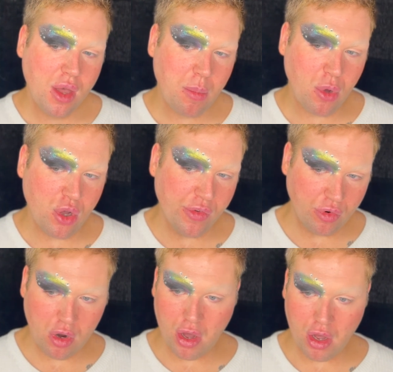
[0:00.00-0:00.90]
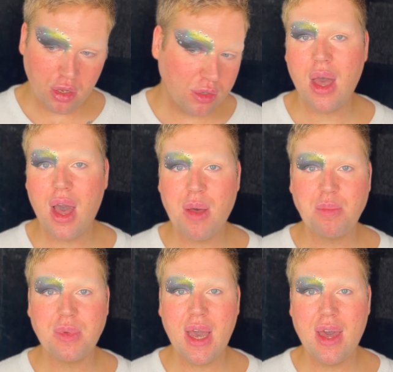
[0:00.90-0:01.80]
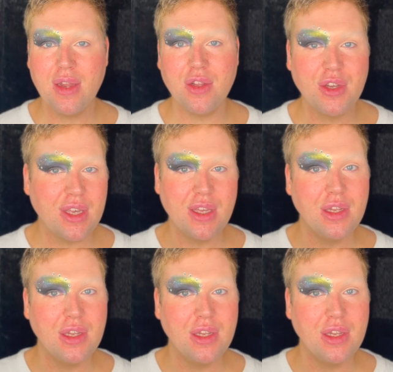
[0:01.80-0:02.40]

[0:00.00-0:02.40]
But overall, I'm kind of looking in